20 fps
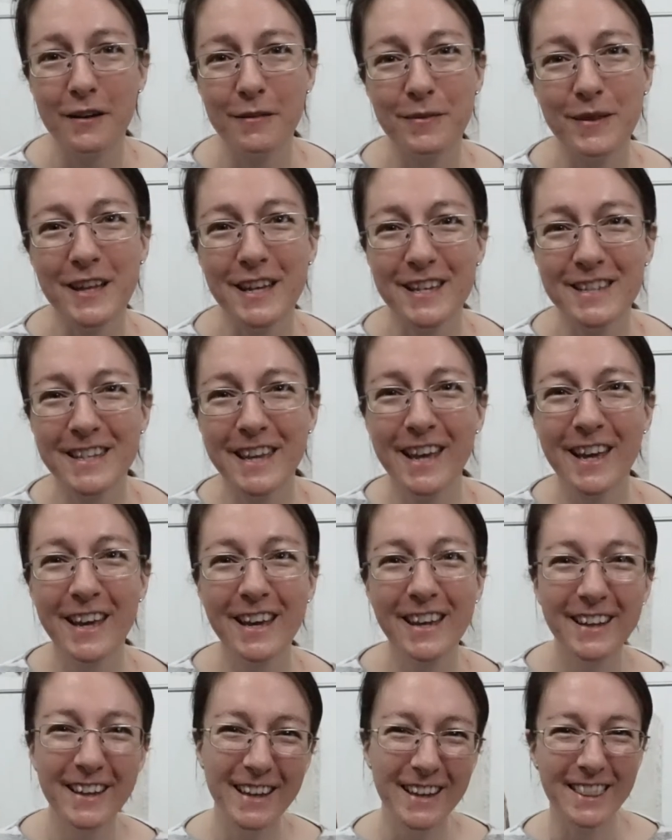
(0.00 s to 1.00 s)
please
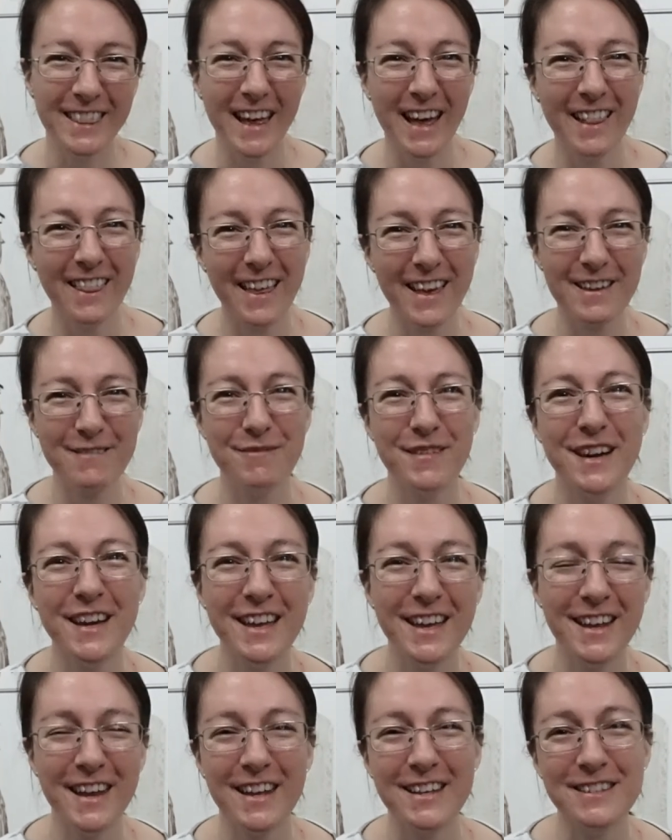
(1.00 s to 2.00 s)
hit that like
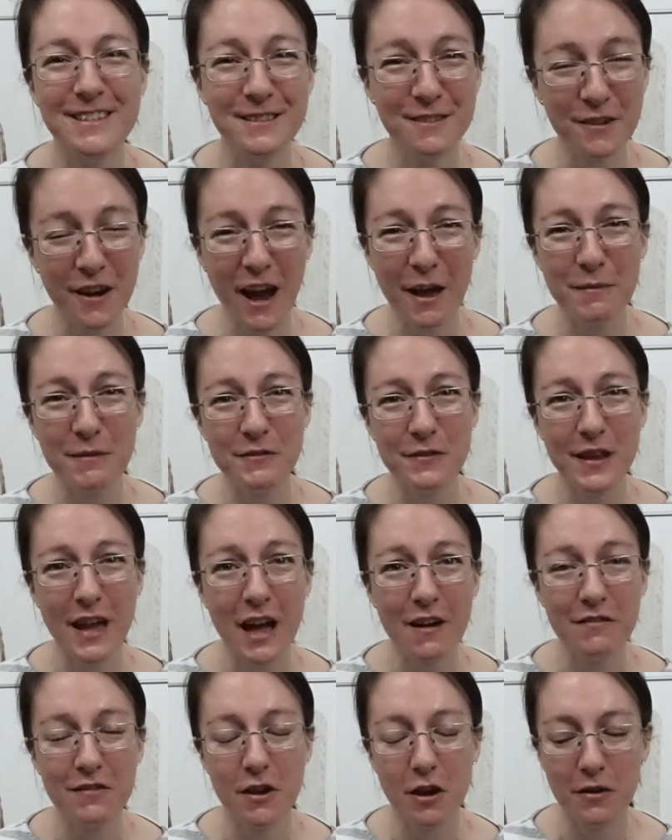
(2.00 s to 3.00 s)
button and subscribe if you
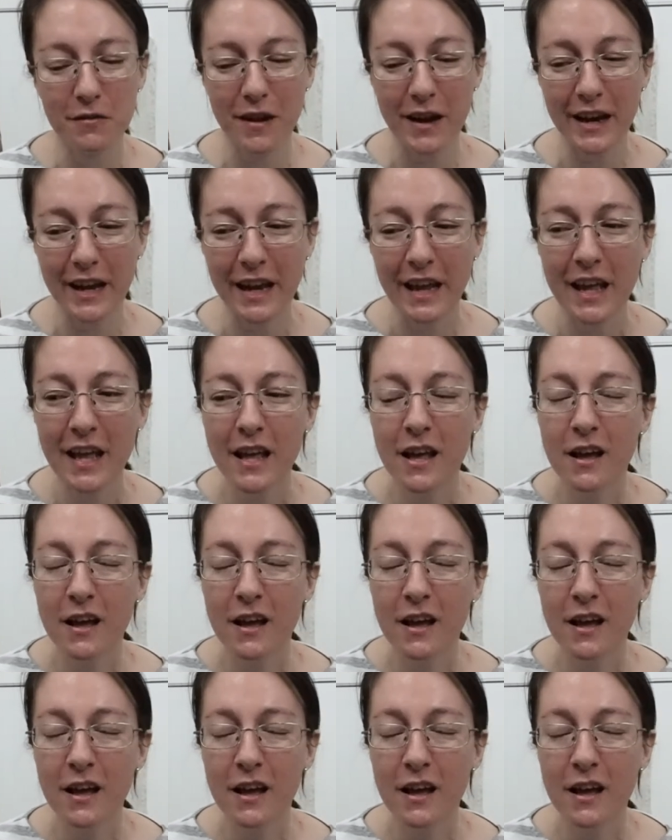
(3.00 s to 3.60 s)
haven't already.